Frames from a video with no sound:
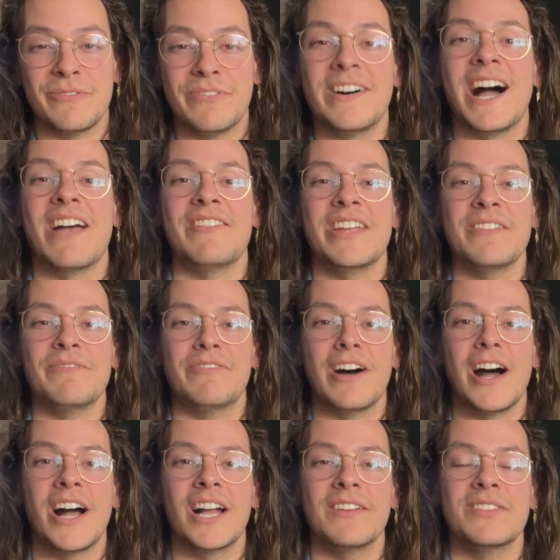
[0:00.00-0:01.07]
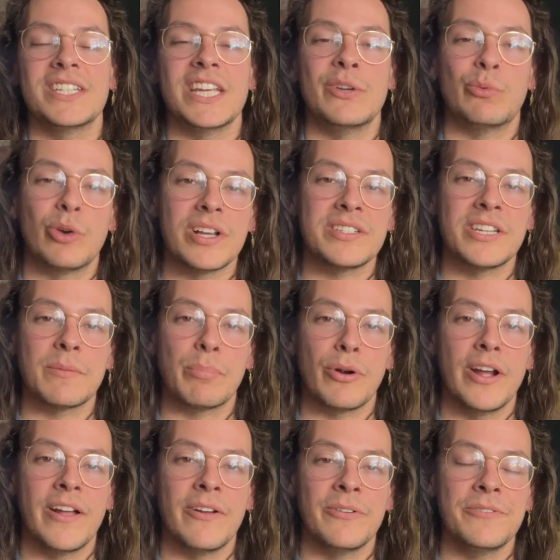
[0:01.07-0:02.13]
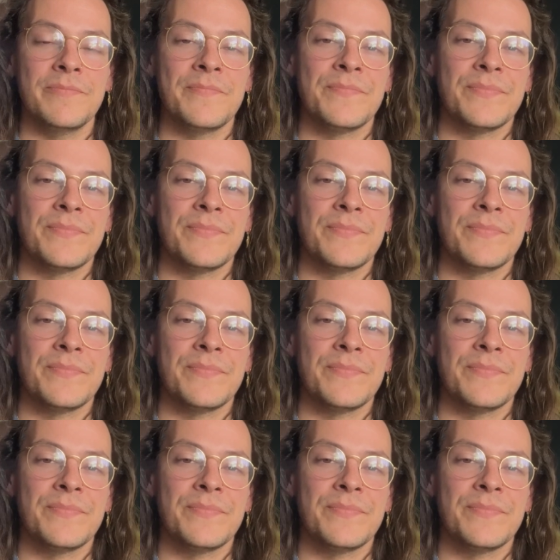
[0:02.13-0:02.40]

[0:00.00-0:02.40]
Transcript: 585s in rustic brown.